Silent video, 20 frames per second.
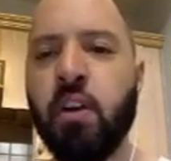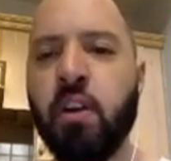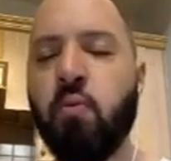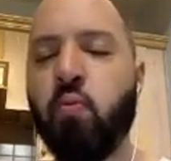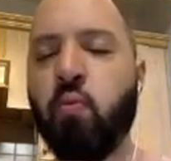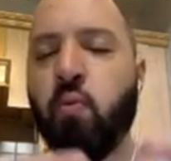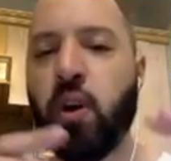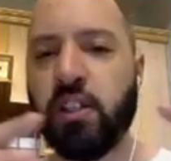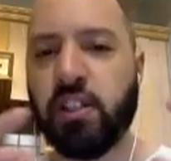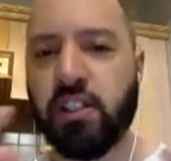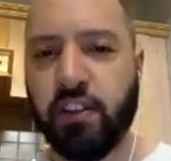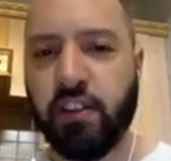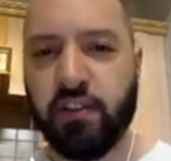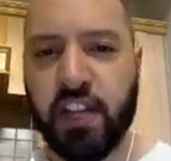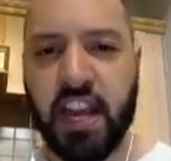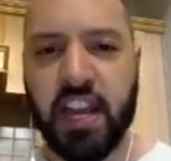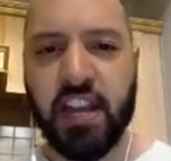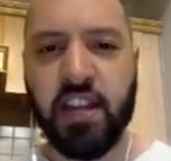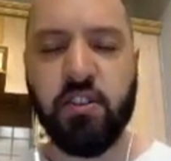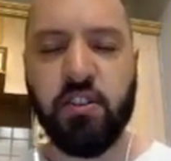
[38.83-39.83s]
Once I've
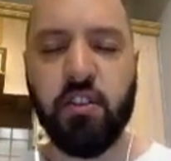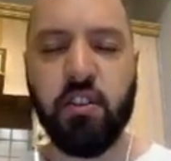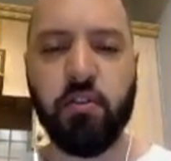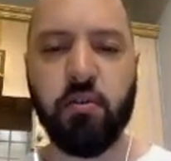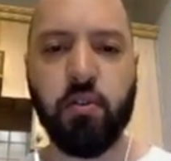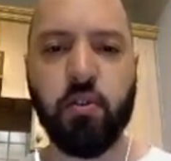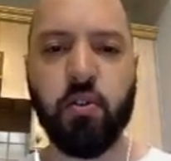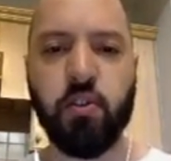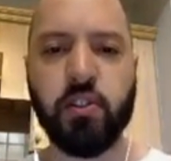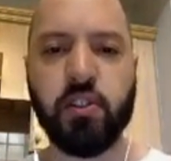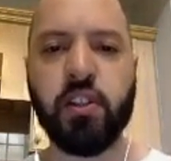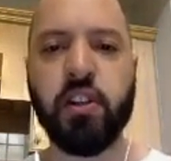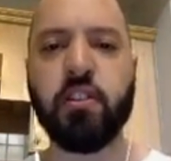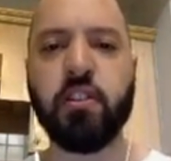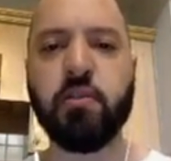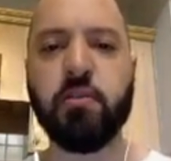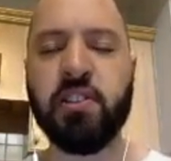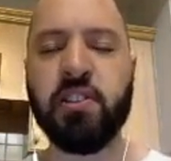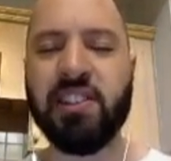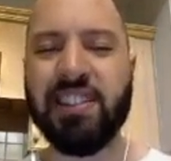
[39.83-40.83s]
taken you through Content
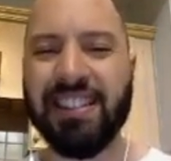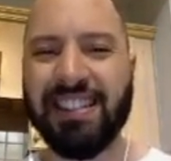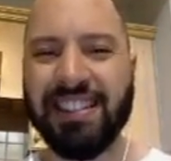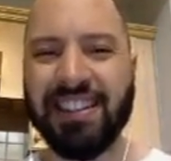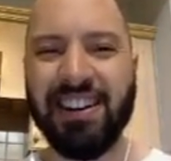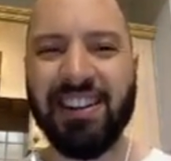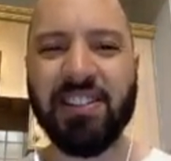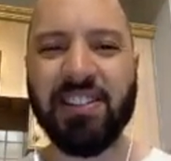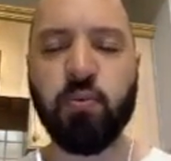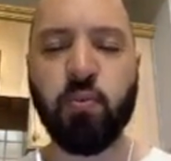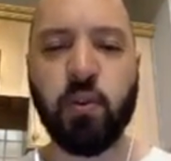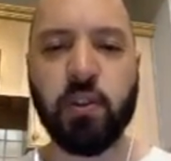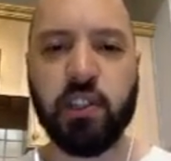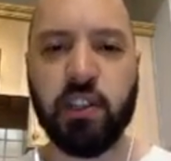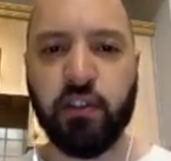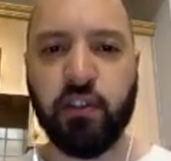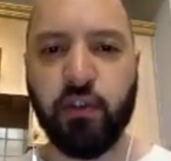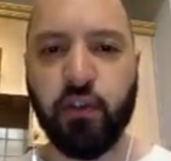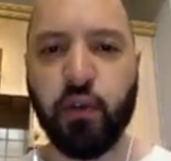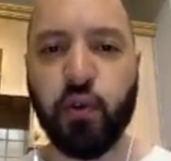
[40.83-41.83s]
Artemis, discussed what
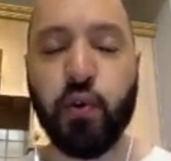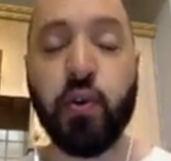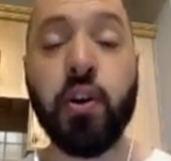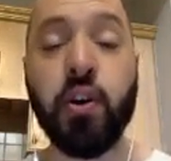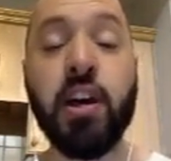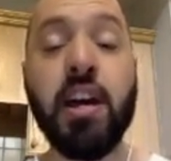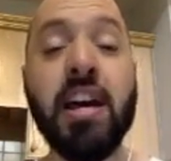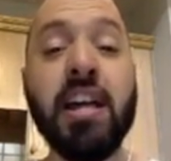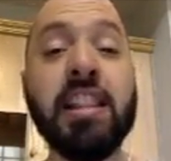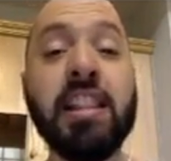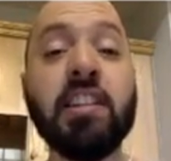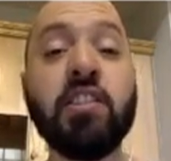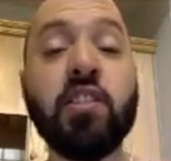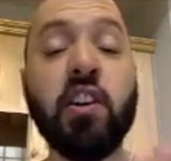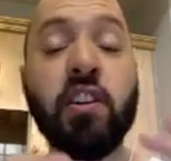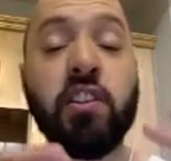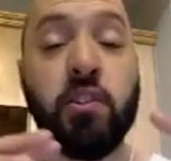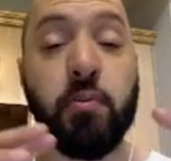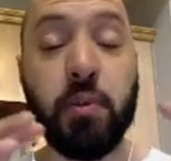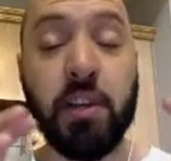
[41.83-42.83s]
it's for, there's
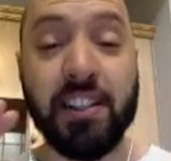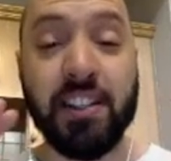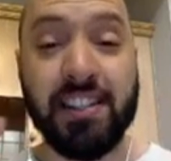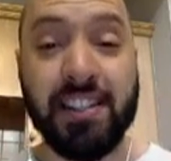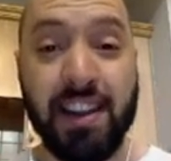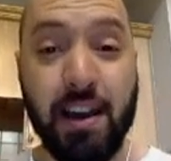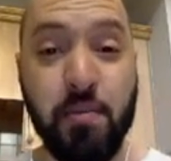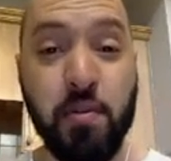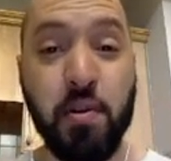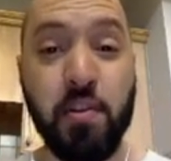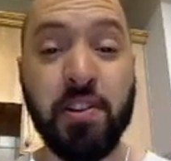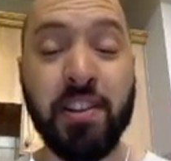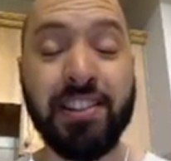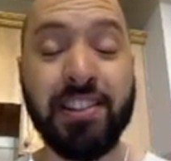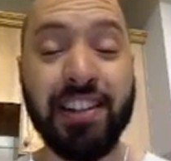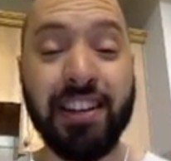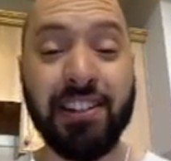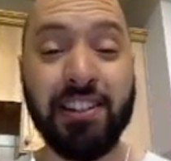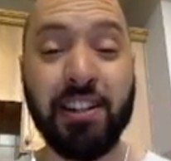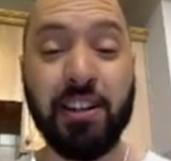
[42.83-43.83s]
going to be a demo. There's
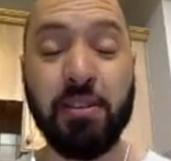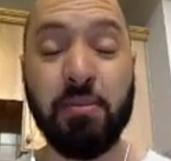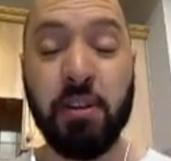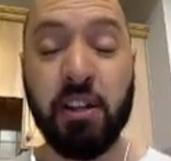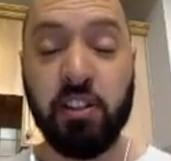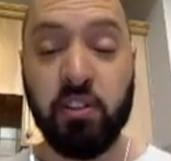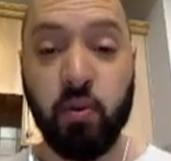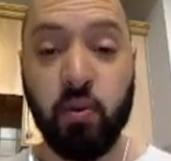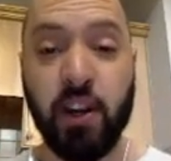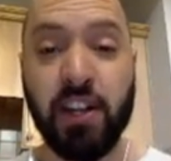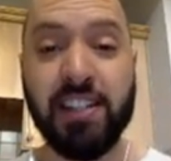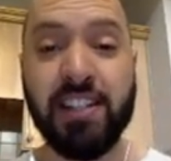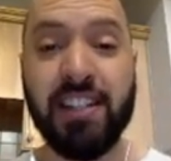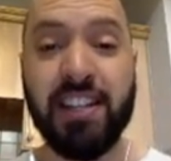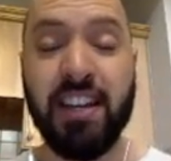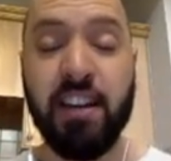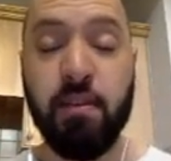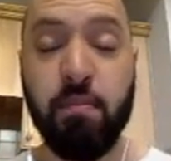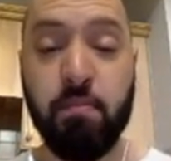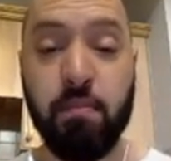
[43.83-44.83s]
actually going to be a
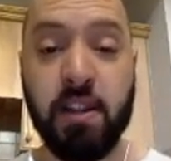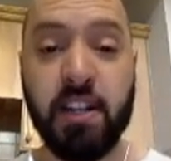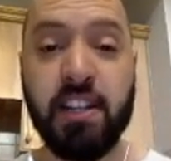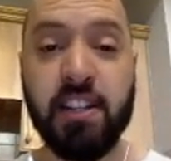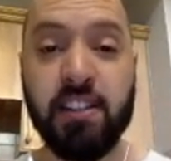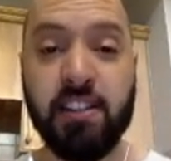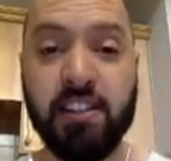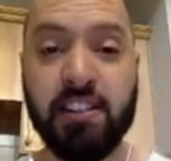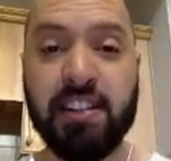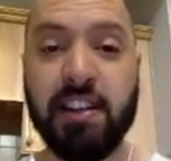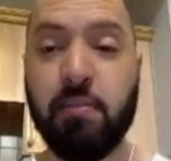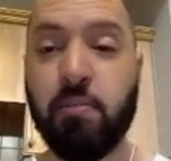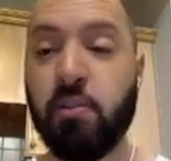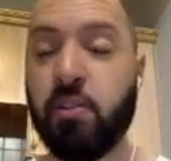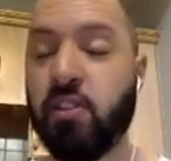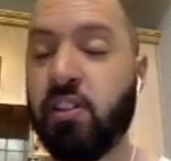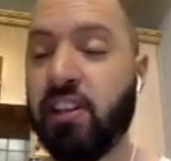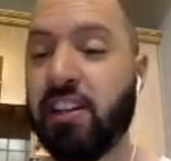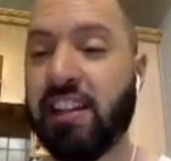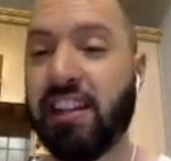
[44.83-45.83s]
20 minute demo
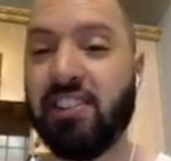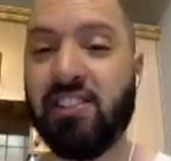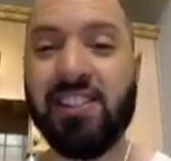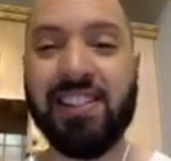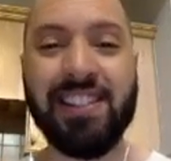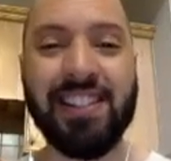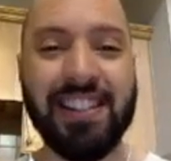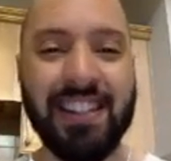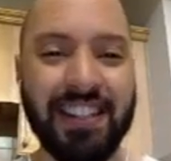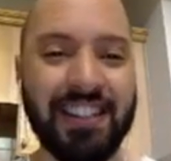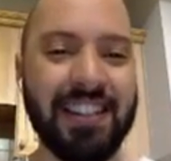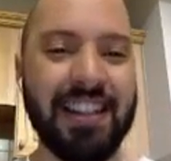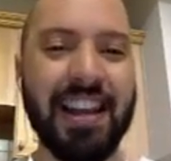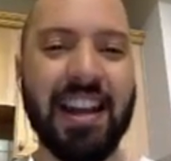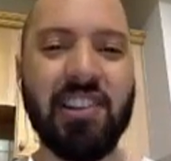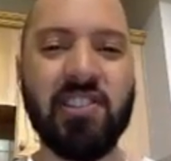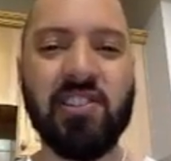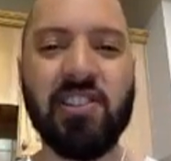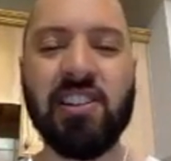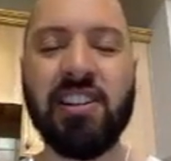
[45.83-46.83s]
so you can actually see it in
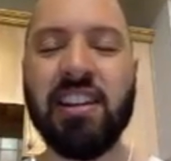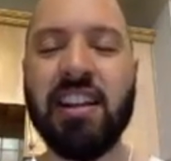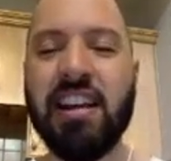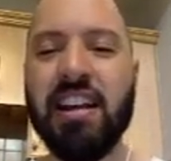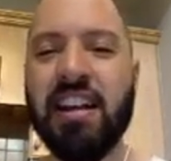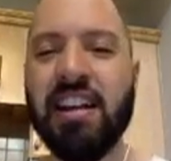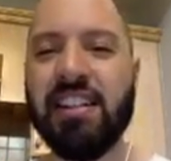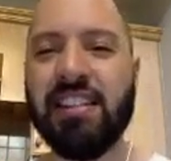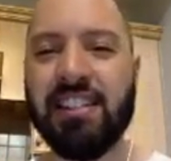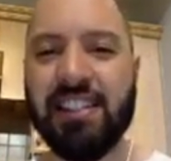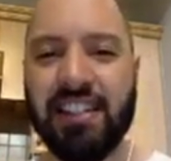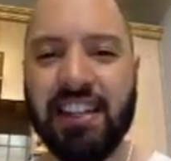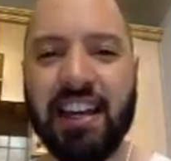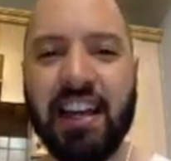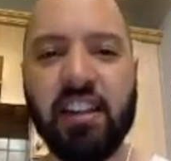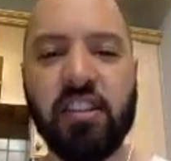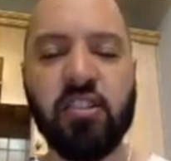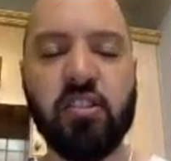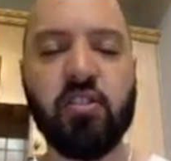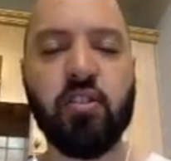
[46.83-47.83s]
action, see
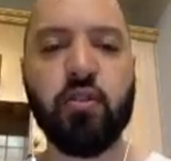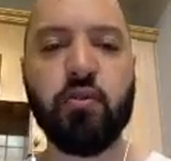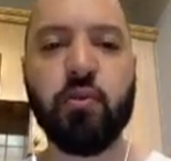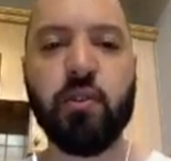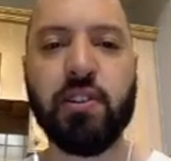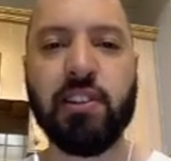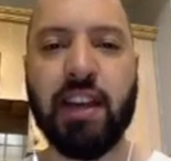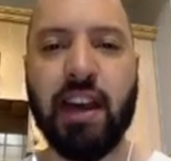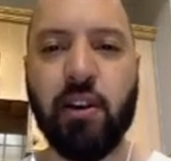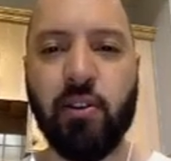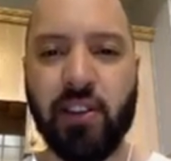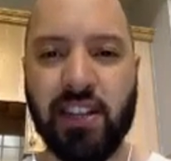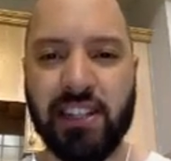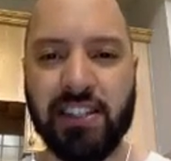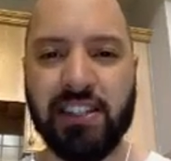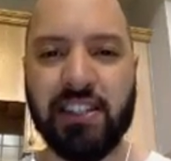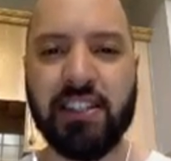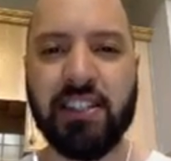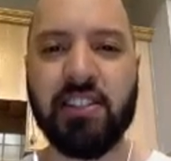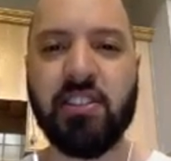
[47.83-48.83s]
how the software is, how
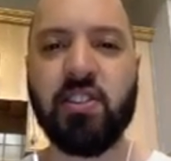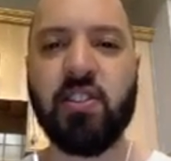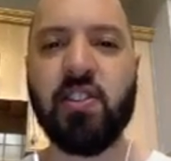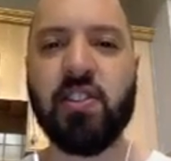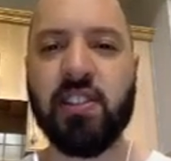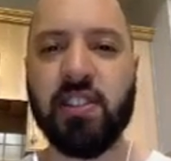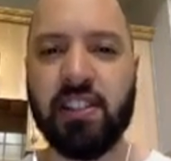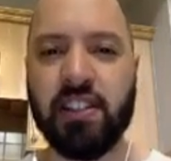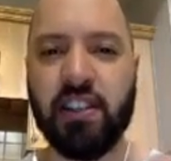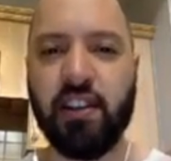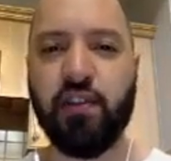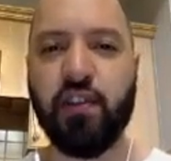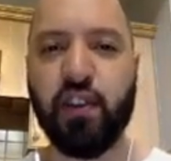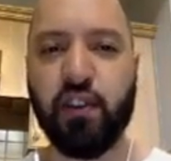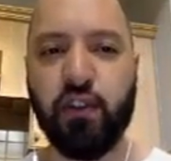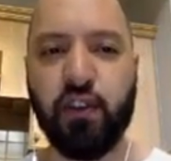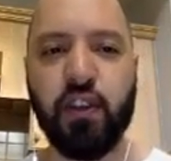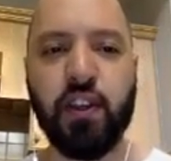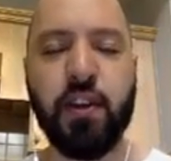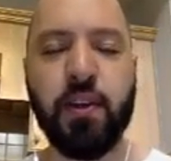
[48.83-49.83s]
easy it is to use, and see if
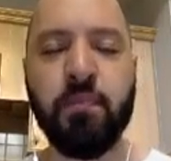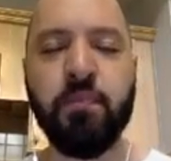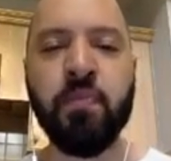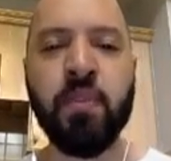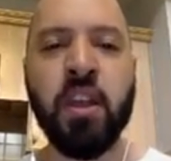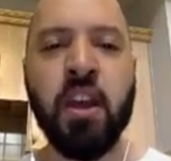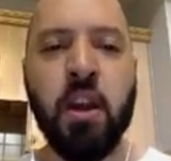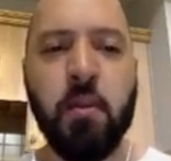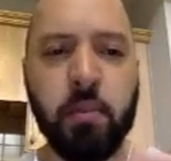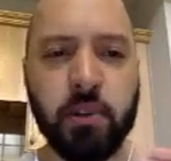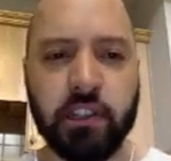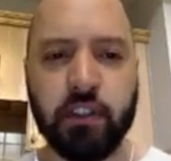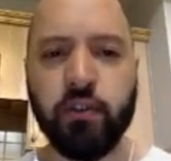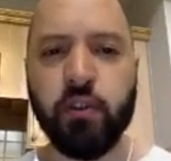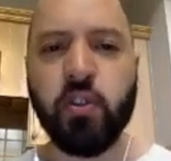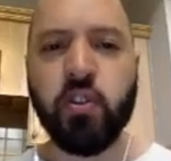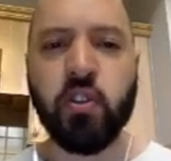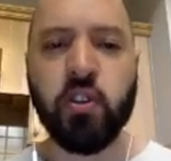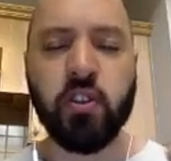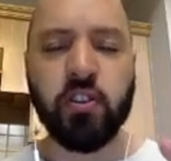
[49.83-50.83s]
it's for you. But I've
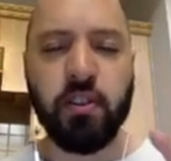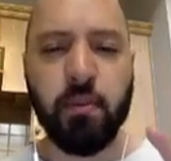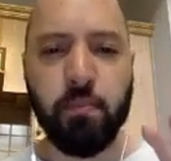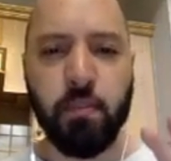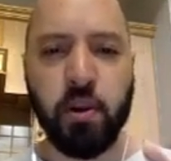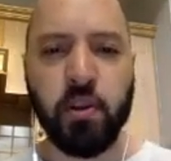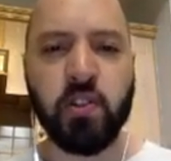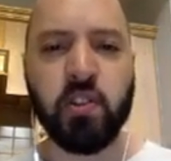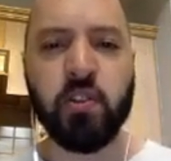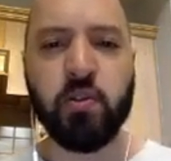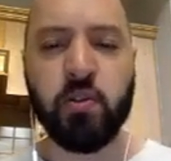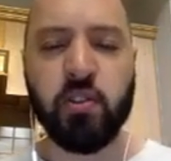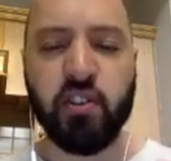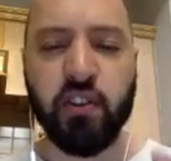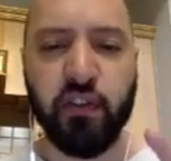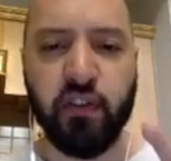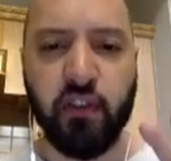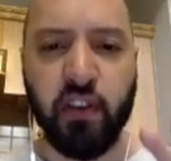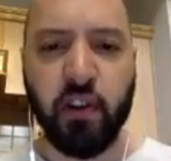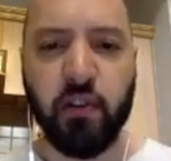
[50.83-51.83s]
also got some bonuses which are
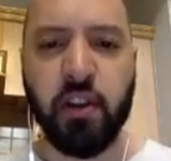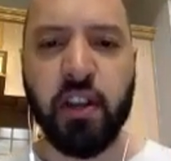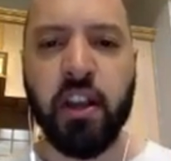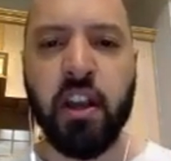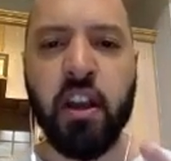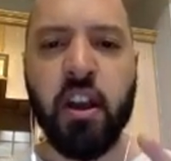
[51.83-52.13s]
very